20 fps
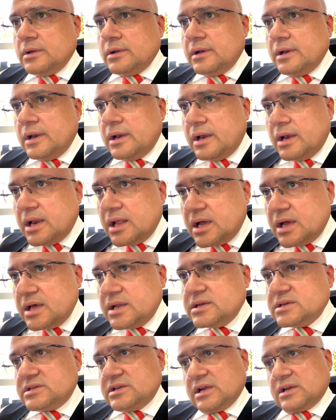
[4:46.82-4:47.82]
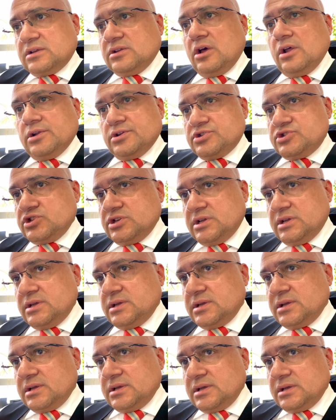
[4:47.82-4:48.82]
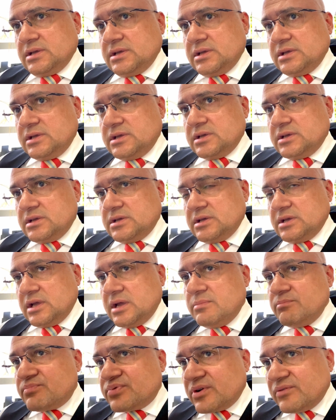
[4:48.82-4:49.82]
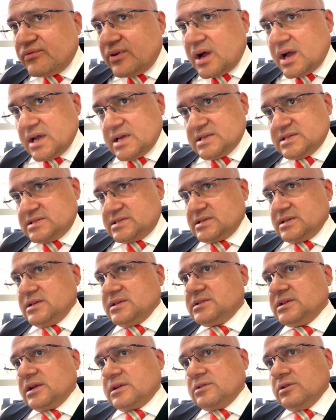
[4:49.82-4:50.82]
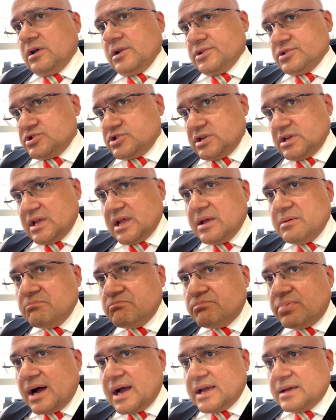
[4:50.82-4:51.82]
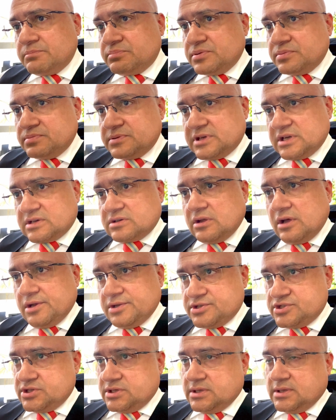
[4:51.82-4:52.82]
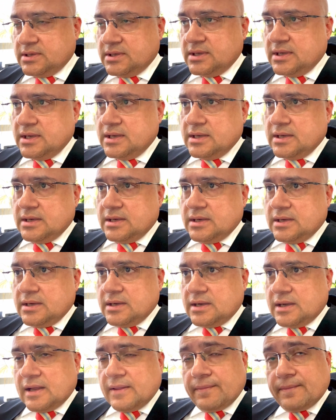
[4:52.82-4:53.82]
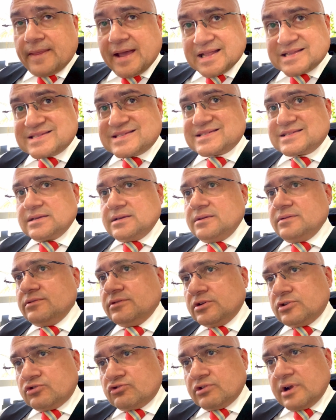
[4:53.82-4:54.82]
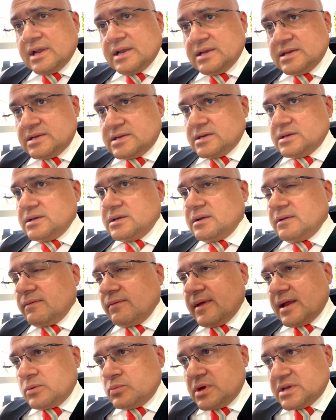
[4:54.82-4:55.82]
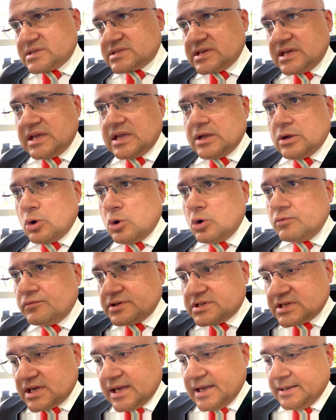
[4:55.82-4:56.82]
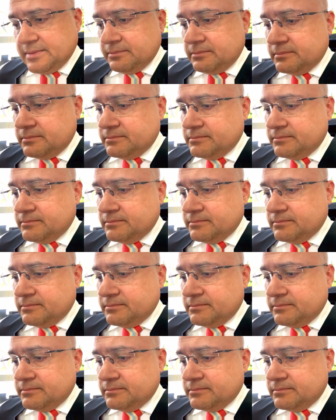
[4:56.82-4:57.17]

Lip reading: learn technology, improvise technology, imbibe technology. And that's the trend that we are seeing over time.